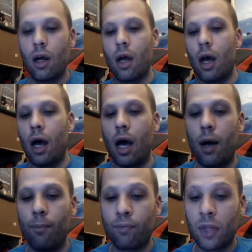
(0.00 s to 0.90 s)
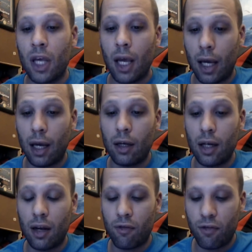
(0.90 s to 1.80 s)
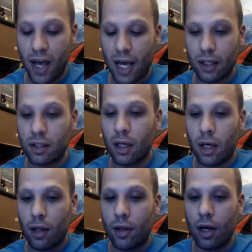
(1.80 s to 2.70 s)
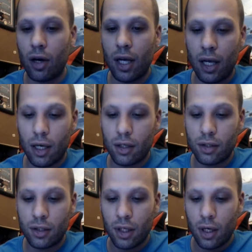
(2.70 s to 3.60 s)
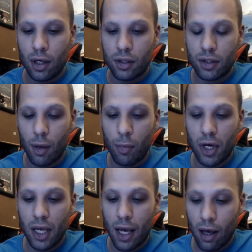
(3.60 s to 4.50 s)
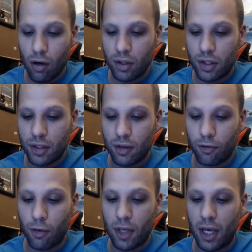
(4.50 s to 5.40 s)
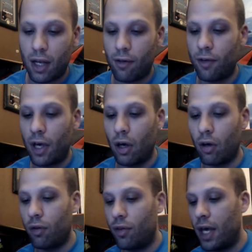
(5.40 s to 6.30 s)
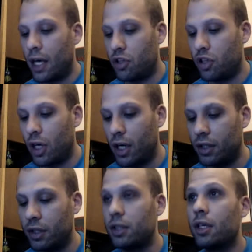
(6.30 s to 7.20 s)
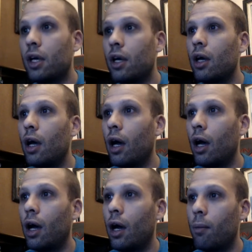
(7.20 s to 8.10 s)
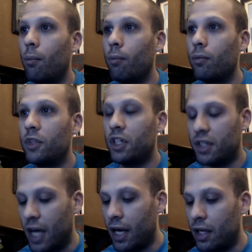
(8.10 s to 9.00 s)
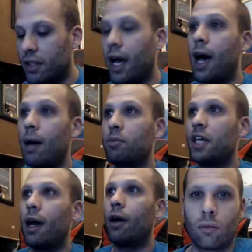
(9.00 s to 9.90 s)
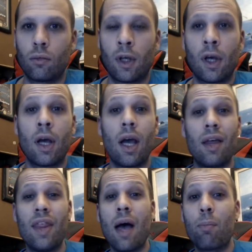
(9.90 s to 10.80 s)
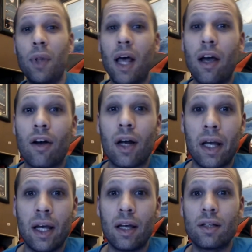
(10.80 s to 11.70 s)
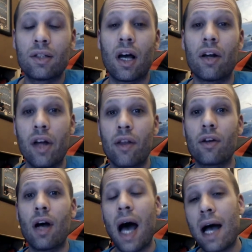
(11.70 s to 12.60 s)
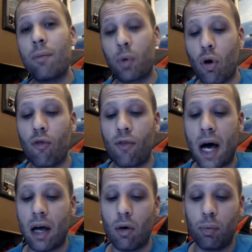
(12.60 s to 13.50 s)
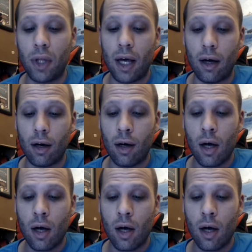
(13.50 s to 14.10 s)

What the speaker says: And in fact, there is somebody else from the NFL that just decided to opt out. And that player is another high-profile player,